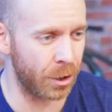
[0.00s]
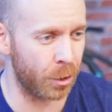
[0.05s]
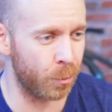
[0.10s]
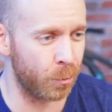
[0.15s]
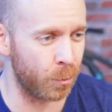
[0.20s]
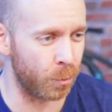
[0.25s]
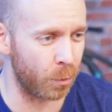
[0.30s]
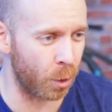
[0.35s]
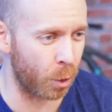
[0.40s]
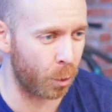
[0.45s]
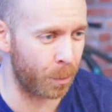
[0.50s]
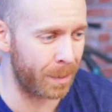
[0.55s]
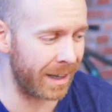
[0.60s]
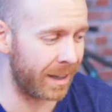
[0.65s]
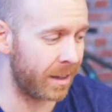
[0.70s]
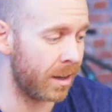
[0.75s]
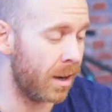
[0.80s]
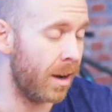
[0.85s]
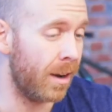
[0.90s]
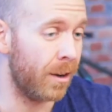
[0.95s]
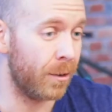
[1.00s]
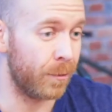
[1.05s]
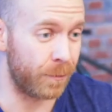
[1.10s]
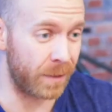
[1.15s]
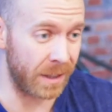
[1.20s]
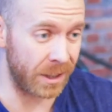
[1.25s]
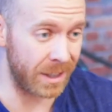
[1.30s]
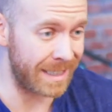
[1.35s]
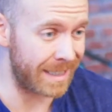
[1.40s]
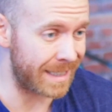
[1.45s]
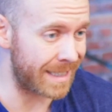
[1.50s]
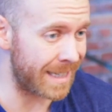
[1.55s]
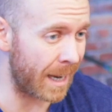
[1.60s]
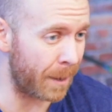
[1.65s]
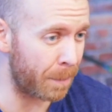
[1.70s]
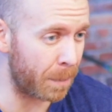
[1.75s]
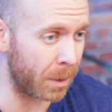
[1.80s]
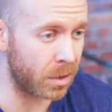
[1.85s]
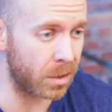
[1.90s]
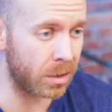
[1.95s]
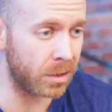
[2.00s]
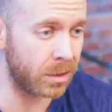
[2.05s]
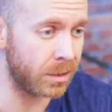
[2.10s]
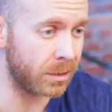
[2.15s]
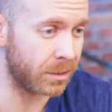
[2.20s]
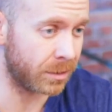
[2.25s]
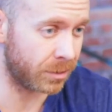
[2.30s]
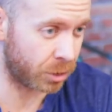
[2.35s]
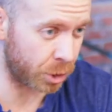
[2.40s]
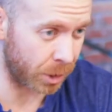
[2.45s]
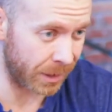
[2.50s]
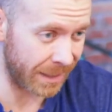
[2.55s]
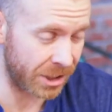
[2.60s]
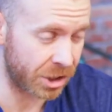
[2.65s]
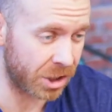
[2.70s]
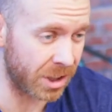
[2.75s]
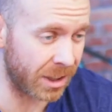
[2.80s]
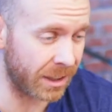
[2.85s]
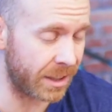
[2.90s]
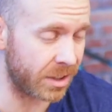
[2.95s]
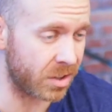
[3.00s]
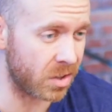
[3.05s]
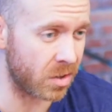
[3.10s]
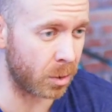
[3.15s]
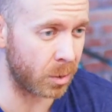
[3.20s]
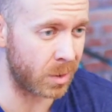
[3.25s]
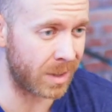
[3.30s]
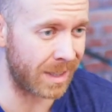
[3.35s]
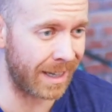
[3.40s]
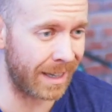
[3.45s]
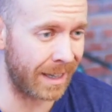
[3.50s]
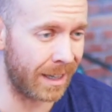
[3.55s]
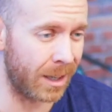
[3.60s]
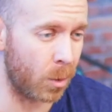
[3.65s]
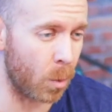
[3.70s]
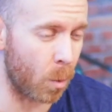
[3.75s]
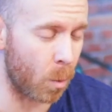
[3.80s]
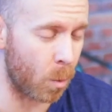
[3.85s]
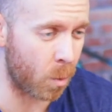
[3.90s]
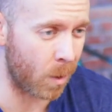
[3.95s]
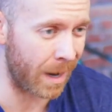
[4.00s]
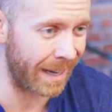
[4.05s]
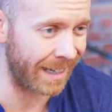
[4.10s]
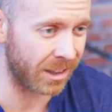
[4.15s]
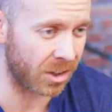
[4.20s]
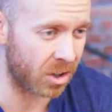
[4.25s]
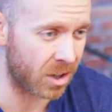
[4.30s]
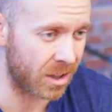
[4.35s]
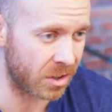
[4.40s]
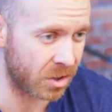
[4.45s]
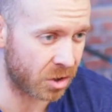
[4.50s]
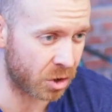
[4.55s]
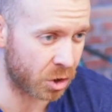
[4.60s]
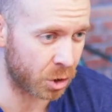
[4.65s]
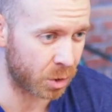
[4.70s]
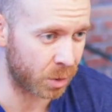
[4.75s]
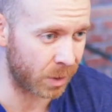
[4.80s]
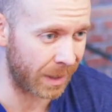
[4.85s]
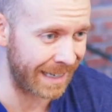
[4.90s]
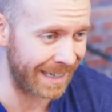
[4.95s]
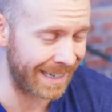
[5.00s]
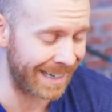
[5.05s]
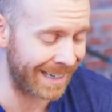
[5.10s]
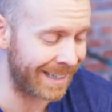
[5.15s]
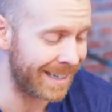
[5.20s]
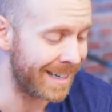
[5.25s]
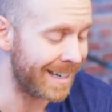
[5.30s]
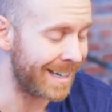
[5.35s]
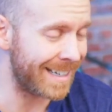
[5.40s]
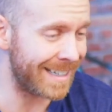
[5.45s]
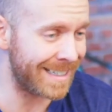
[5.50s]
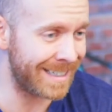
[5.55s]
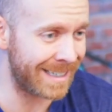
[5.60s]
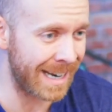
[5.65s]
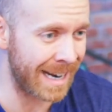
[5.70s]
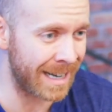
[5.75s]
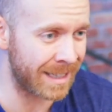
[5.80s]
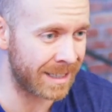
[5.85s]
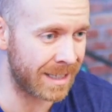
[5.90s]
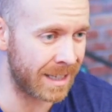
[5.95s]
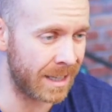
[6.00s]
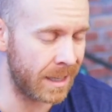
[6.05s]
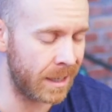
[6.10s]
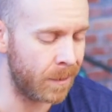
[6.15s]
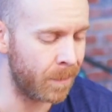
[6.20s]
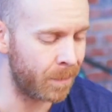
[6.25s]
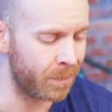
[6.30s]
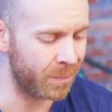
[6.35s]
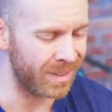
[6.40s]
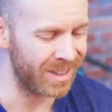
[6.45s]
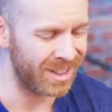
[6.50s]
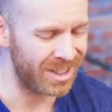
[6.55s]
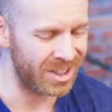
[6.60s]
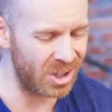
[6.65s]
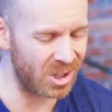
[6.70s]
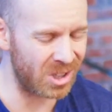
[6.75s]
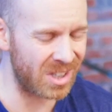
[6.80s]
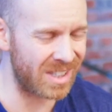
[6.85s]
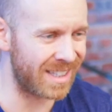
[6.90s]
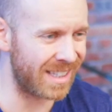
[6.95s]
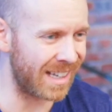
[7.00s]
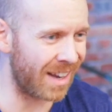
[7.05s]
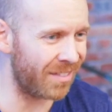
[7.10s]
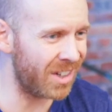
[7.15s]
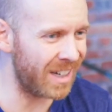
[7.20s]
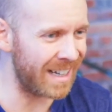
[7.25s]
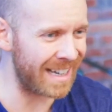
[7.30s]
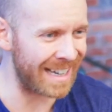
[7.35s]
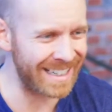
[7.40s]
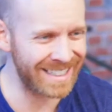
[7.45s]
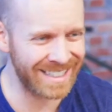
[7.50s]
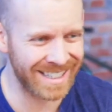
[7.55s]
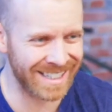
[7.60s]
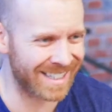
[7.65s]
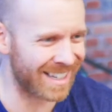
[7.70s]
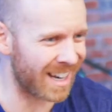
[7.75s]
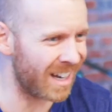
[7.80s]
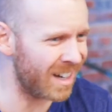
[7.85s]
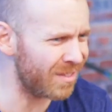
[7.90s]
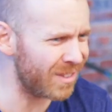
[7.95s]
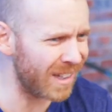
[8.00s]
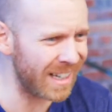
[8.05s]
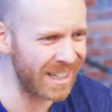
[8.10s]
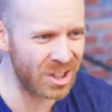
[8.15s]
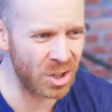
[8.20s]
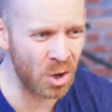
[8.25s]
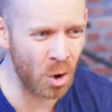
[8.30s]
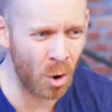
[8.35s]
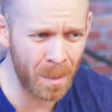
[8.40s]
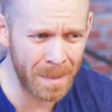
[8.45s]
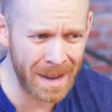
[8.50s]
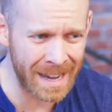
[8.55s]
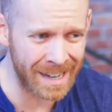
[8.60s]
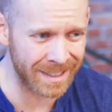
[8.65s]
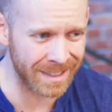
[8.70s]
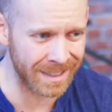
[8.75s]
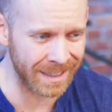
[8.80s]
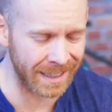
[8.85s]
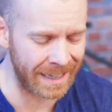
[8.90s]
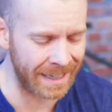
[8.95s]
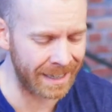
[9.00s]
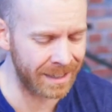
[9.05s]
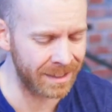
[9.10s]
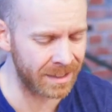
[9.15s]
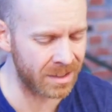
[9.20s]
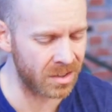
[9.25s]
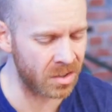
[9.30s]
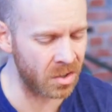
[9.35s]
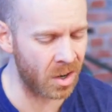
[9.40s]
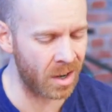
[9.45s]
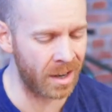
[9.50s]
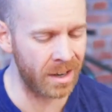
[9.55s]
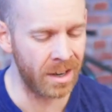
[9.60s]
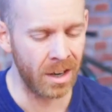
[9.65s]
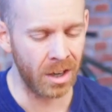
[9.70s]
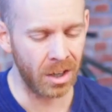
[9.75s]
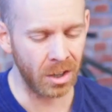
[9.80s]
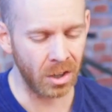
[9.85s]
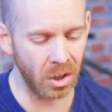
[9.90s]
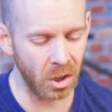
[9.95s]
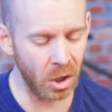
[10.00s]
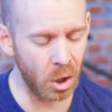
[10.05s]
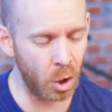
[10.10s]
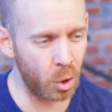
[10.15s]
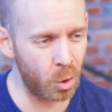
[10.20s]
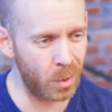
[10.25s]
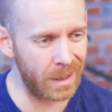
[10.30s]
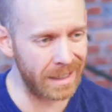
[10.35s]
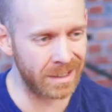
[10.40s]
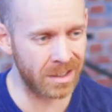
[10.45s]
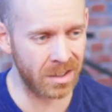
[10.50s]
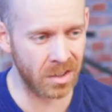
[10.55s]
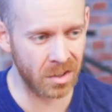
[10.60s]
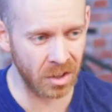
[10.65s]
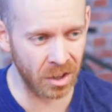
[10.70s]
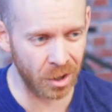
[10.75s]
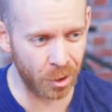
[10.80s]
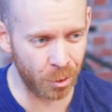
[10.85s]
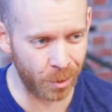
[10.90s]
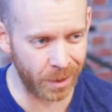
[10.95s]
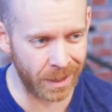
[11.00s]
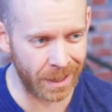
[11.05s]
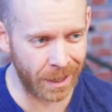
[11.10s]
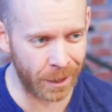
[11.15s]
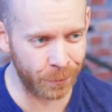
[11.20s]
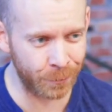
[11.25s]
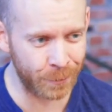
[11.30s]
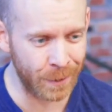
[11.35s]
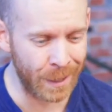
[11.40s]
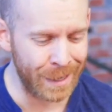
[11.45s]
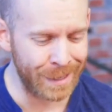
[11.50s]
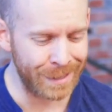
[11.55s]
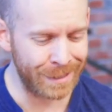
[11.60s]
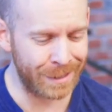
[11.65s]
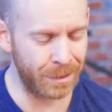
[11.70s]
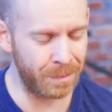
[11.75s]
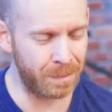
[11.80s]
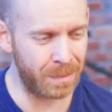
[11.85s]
aerobic, very typical, traditionally associated weight loss training intensity. Your seven and eight is kind of like no man's land. It's not low and slow enough to